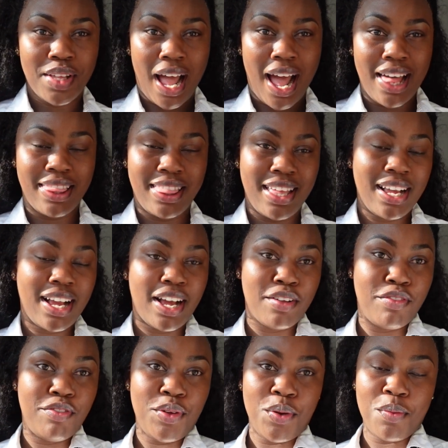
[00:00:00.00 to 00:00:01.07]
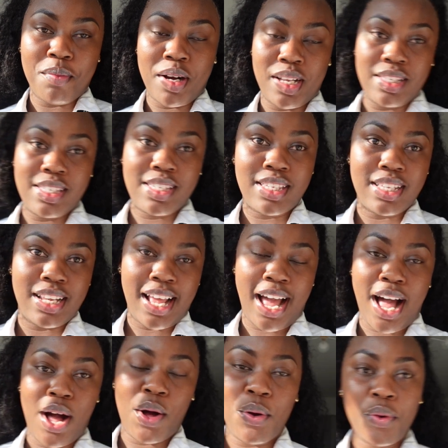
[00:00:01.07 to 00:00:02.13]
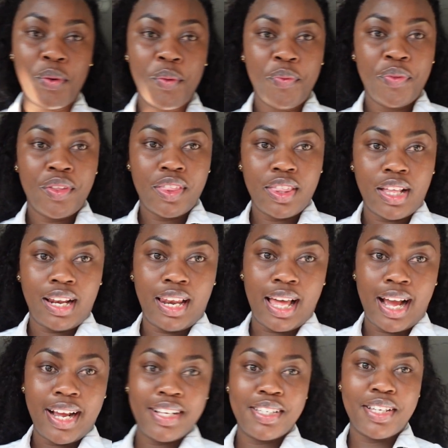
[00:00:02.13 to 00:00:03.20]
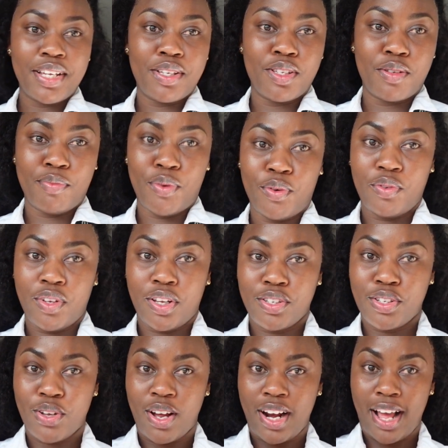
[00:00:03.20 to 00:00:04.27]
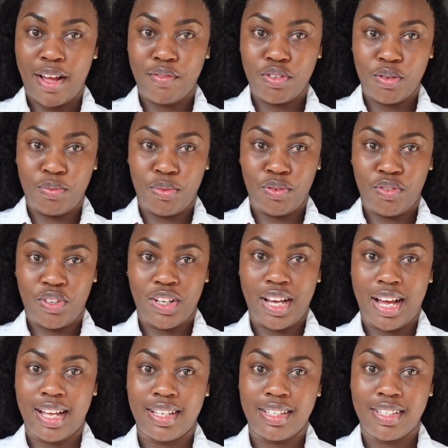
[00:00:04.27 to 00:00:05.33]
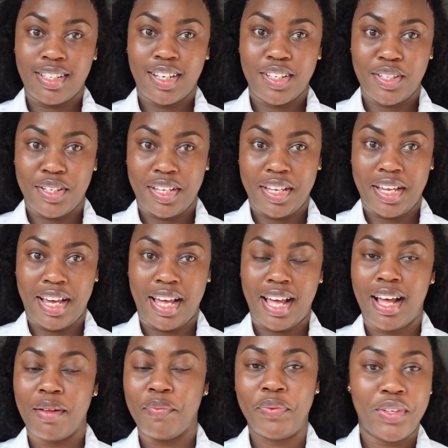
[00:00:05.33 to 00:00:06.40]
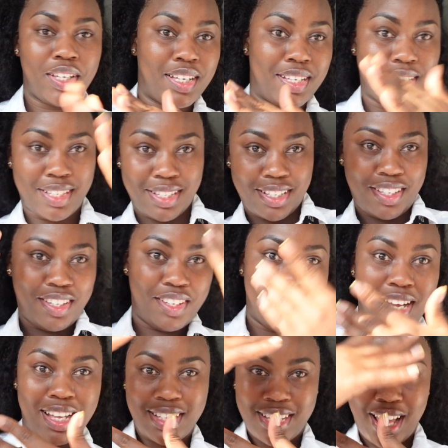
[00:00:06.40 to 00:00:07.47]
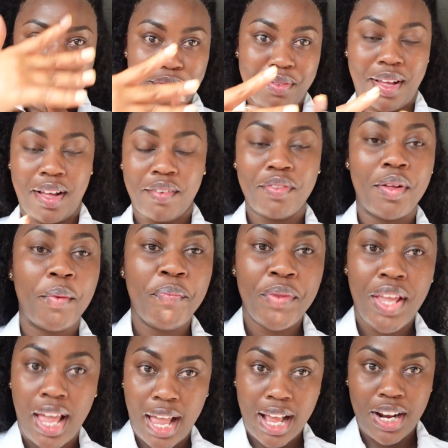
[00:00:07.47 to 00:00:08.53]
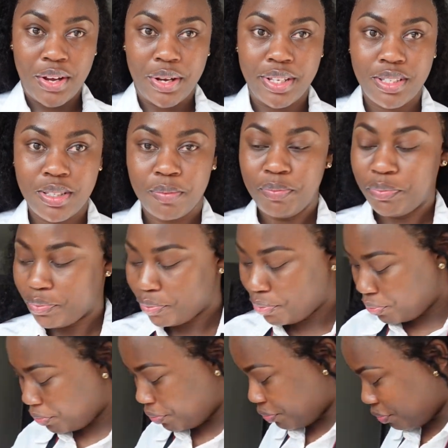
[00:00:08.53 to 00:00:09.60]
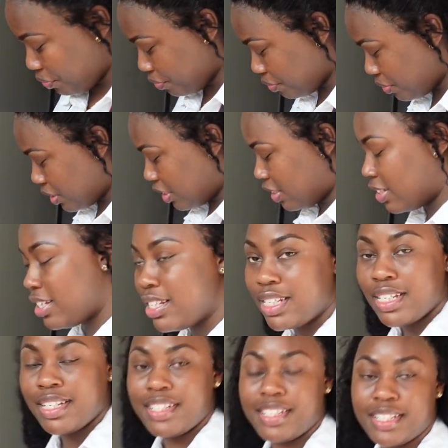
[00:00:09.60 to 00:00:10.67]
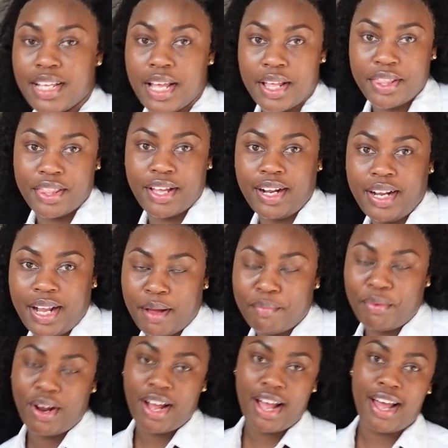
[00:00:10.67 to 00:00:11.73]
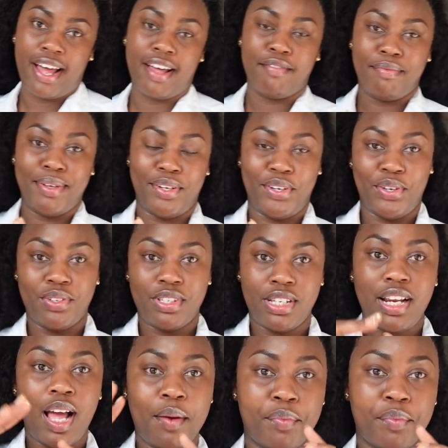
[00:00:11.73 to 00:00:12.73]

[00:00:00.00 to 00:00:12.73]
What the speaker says: I think a few months now. The light is moving, so I'd have to move you guys to here because you guys have anyways. This is the camera I have been using.